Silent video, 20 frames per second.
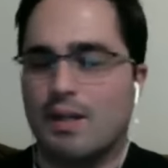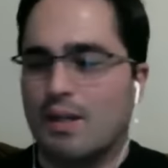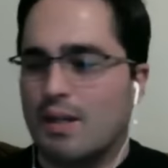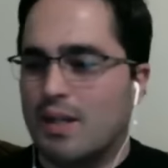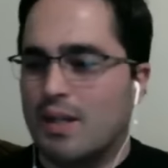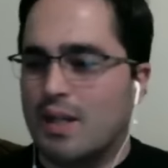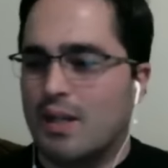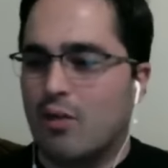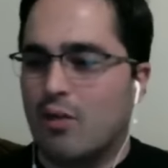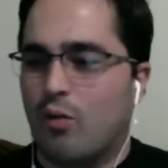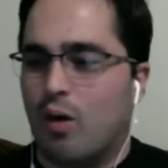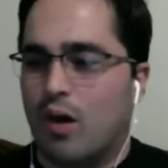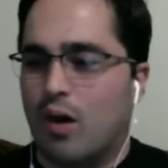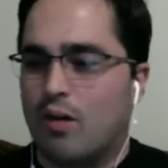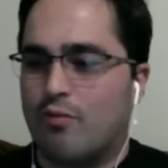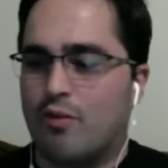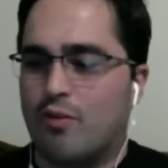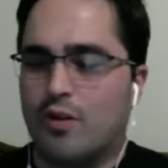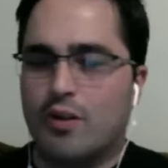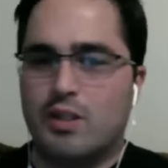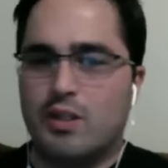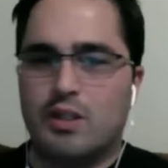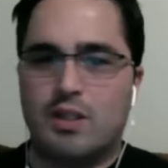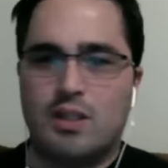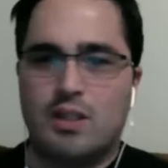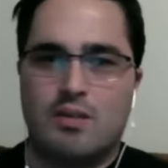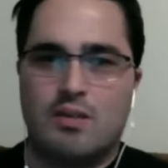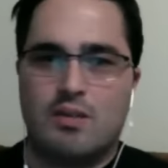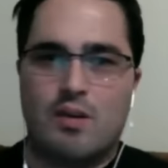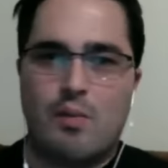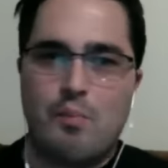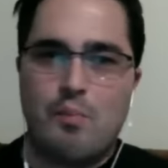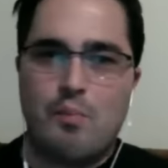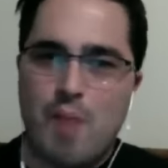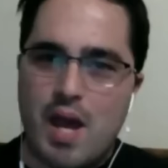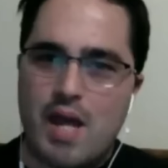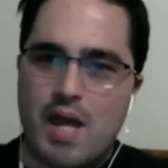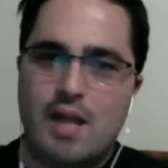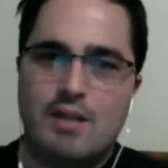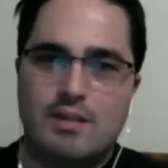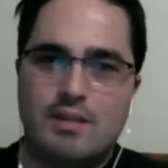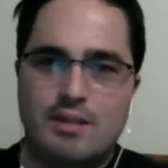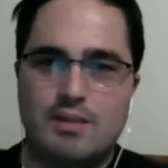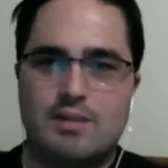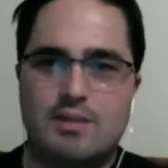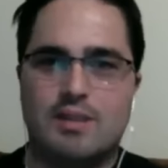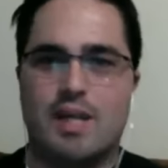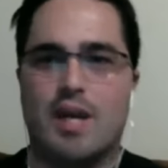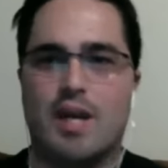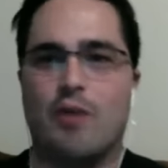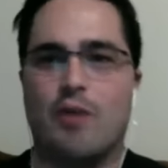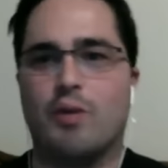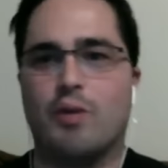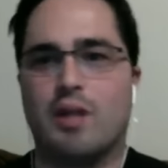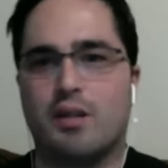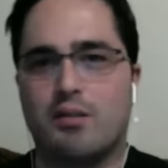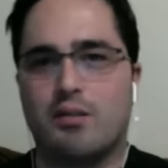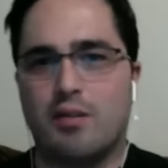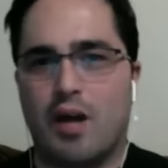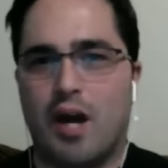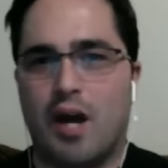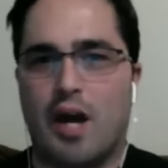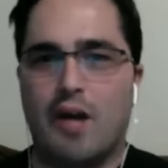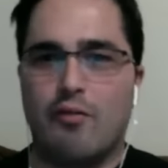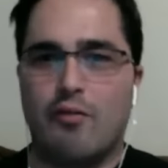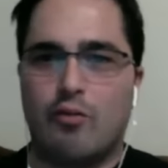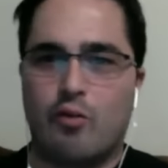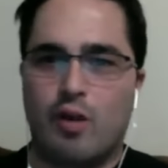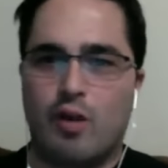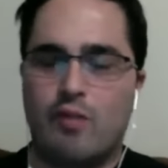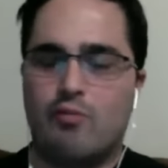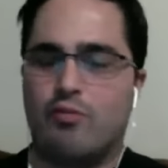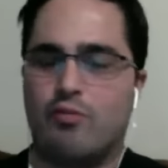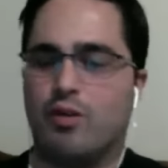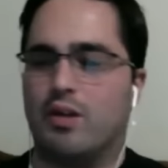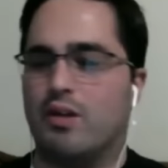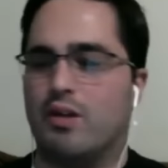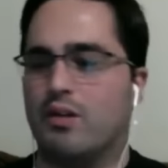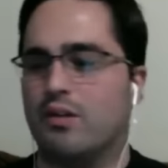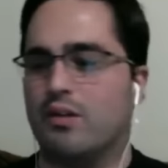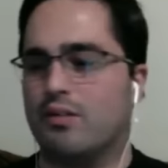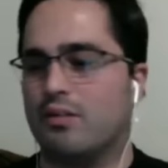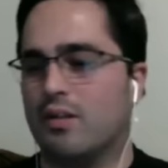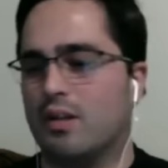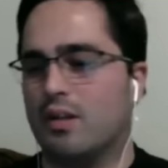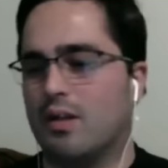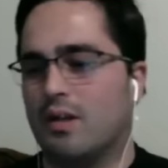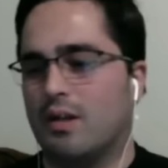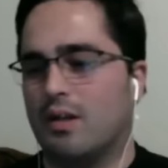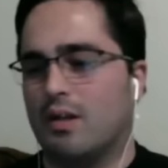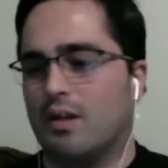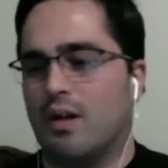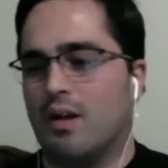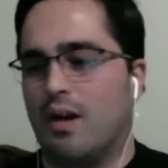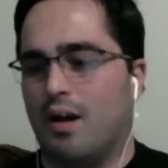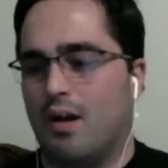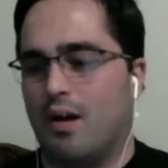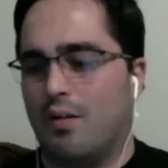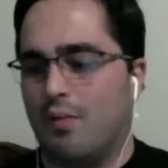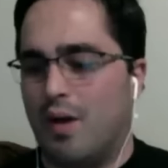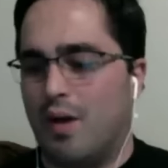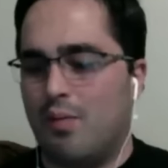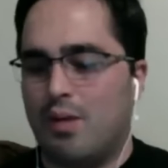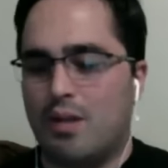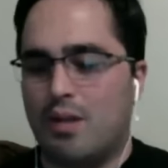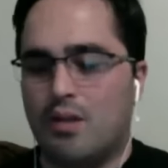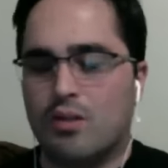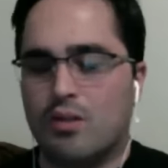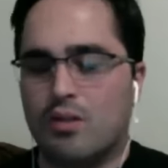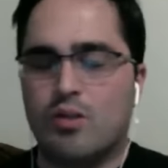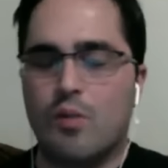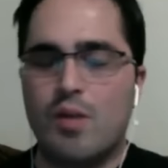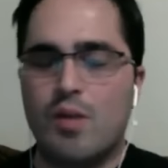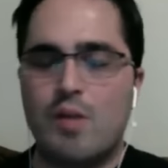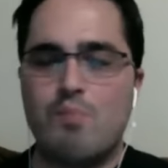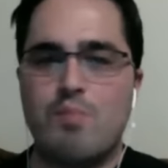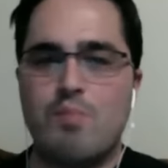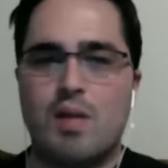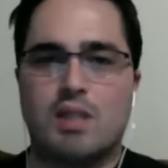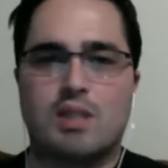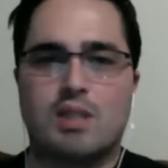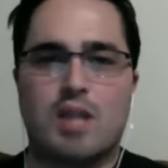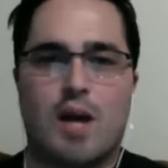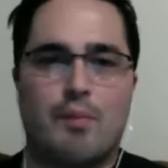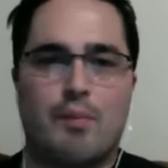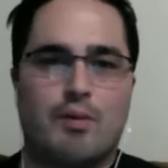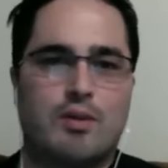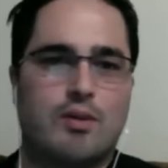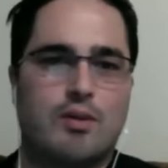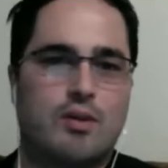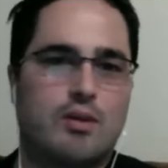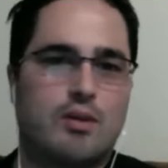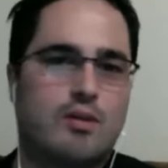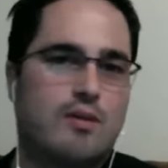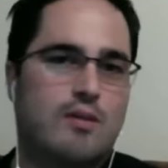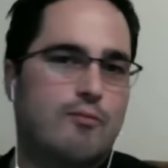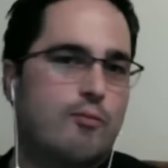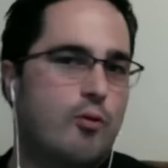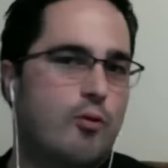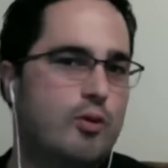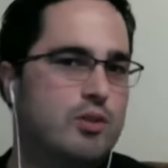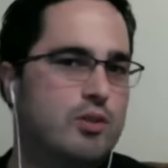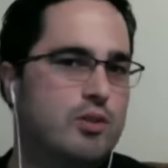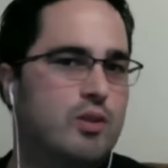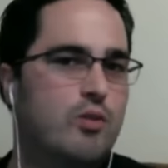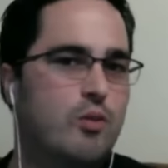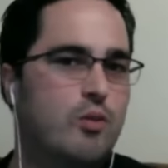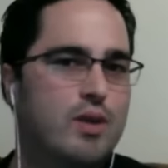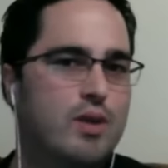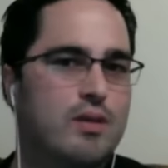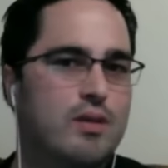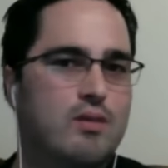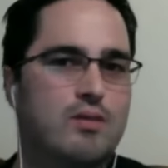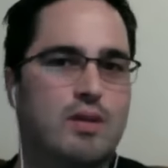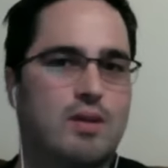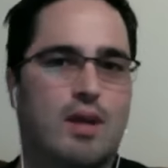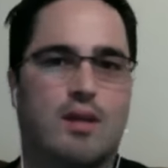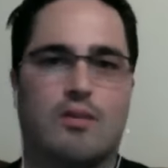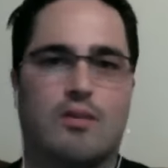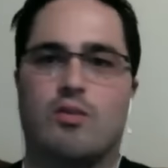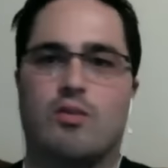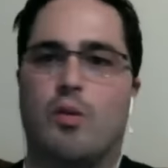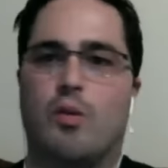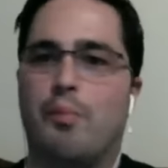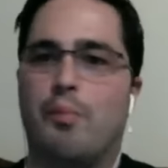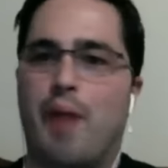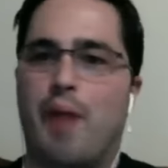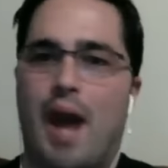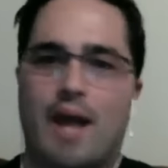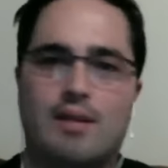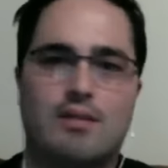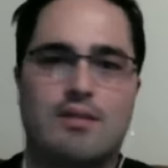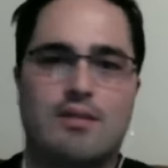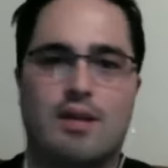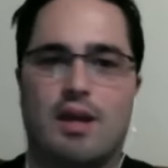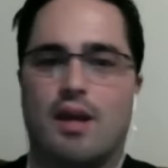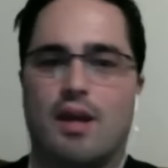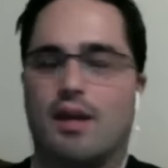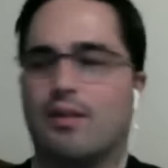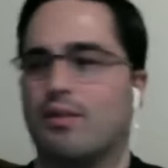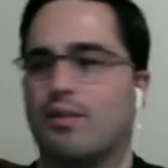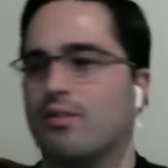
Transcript: Ewok Village is an amazing set with a ton of great figures. Um, I mean, there's so many missed opportunities, unfortunately, with this set. There's no back to tank.